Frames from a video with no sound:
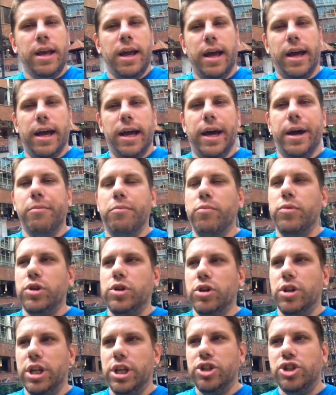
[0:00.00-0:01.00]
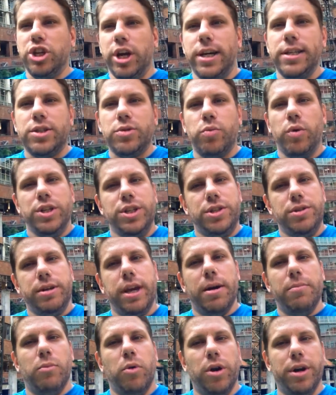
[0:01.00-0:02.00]
You'll adjust once you
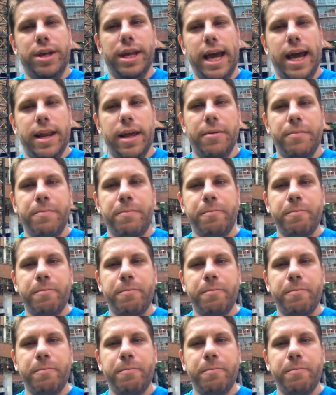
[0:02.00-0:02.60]
get more data.